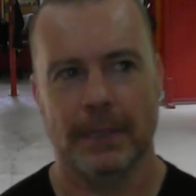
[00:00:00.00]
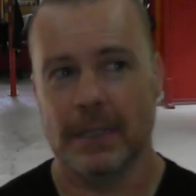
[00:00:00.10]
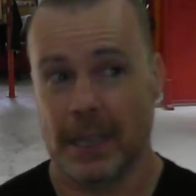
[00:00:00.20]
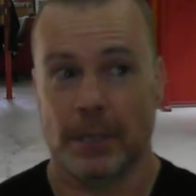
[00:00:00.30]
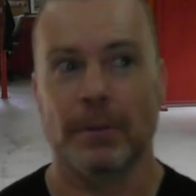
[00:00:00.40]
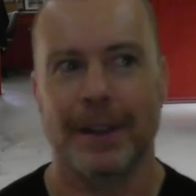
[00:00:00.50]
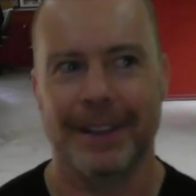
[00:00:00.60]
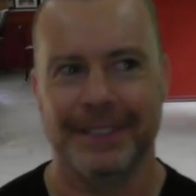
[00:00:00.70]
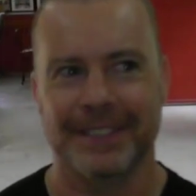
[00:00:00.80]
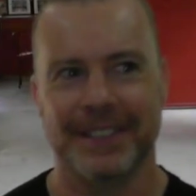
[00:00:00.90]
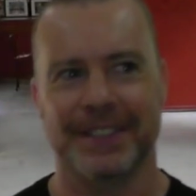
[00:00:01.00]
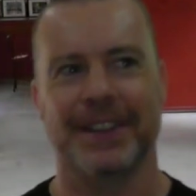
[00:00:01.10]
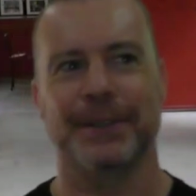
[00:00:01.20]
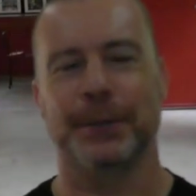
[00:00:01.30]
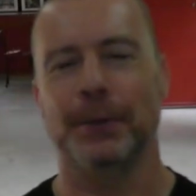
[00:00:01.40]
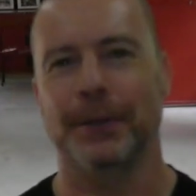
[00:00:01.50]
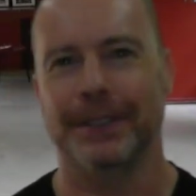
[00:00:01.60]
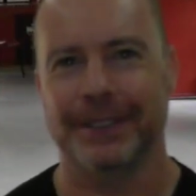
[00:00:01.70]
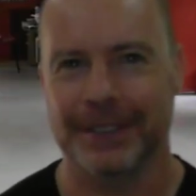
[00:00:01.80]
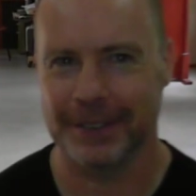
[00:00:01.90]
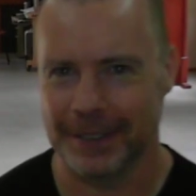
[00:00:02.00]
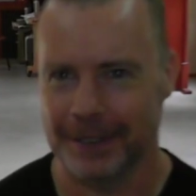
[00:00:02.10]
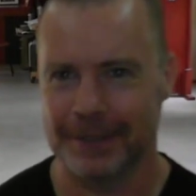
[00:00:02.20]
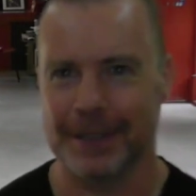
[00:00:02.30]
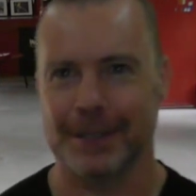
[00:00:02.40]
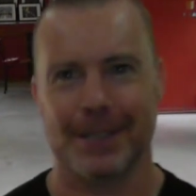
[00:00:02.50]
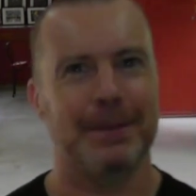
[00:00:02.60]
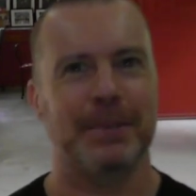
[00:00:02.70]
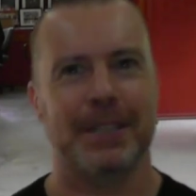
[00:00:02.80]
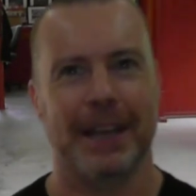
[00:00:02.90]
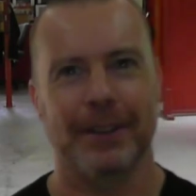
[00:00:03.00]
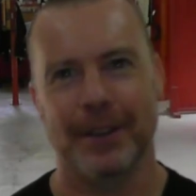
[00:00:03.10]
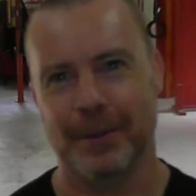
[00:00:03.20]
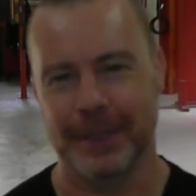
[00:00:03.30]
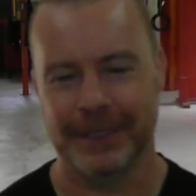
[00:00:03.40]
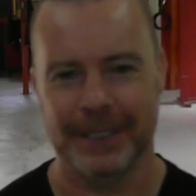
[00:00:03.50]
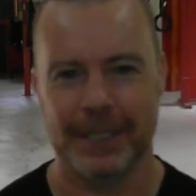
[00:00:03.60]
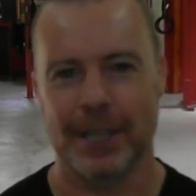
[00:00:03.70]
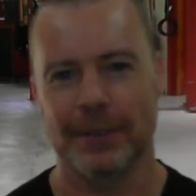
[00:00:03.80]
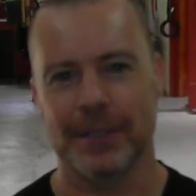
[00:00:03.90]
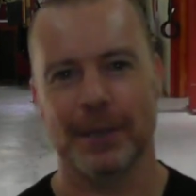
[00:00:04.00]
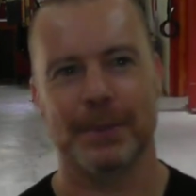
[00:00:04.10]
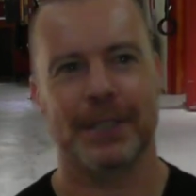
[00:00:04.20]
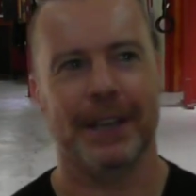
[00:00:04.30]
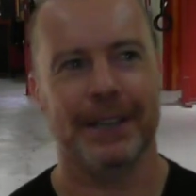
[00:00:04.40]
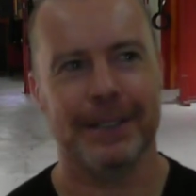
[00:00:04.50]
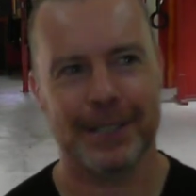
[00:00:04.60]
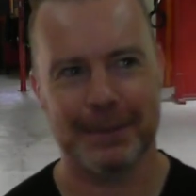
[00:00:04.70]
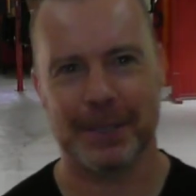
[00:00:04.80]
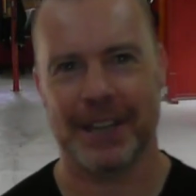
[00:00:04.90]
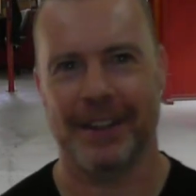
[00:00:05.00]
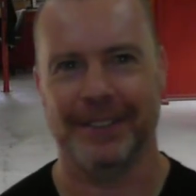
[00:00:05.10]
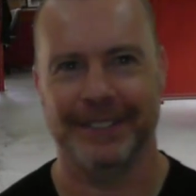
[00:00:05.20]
That's what I decided to call it, the slip scale armor, instead of slip scale, slip scale.